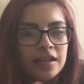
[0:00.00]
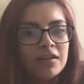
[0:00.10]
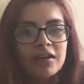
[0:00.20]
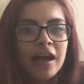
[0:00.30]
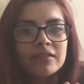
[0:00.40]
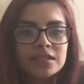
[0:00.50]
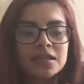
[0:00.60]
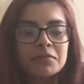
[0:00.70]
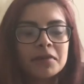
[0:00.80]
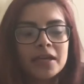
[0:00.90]
he'll have
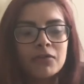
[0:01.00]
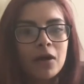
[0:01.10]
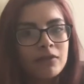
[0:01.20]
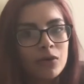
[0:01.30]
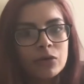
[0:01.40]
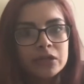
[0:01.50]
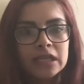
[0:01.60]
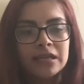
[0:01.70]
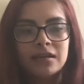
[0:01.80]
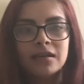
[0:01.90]
some, but he won't have the whole
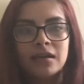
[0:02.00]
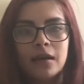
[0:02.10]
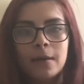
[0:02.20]
thing.